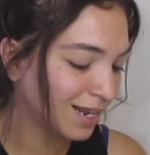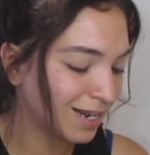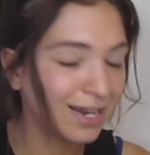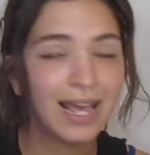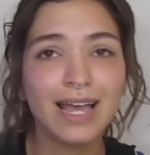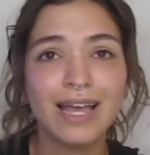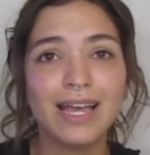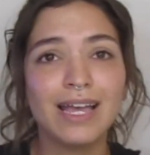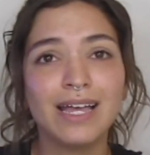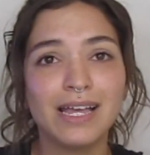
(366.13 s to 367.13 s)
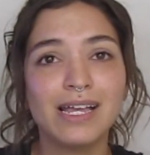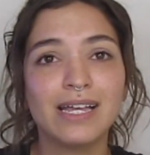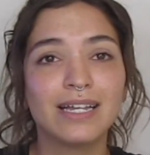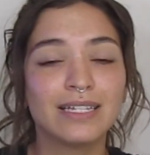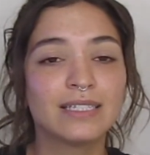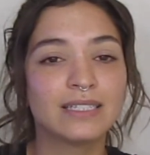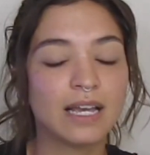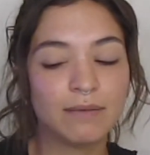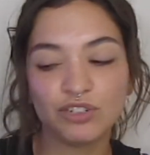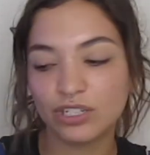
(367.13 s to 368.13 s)
Next,
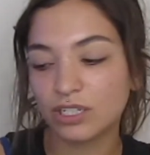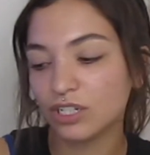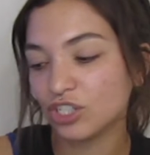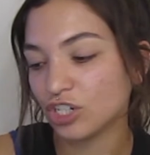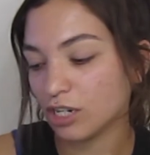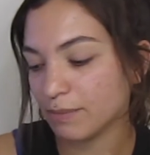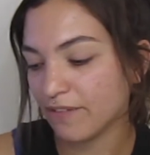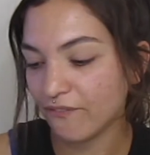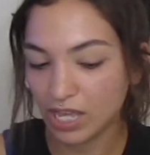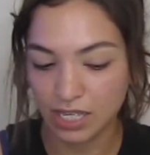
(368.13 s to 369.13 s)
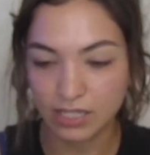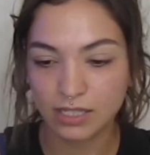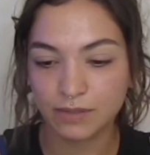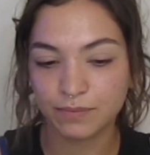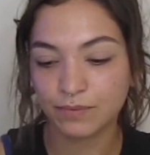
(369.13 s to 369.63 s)
I'm just going to start on my face.